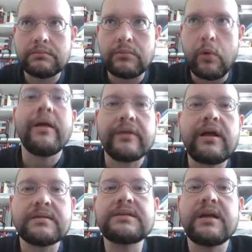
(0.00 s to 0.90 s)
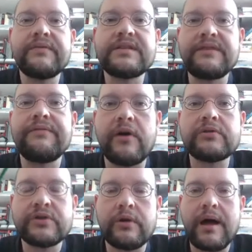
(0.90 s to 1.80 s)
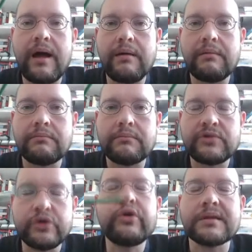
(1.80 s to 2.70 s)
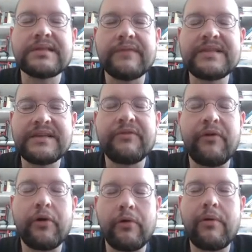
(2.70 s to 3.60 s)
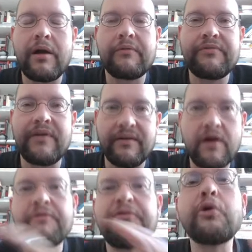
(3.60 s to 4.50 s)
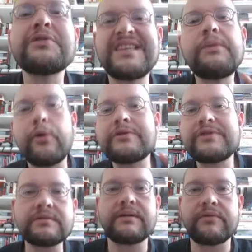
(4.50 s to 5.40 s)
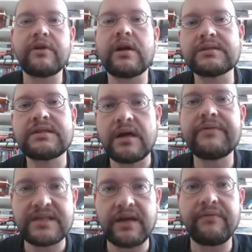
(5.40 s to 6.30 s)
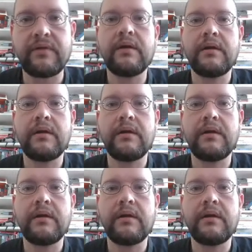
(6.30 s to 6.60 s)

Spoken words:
one Conservative voter, two Conservatives voter out of five, 40% of the Conservative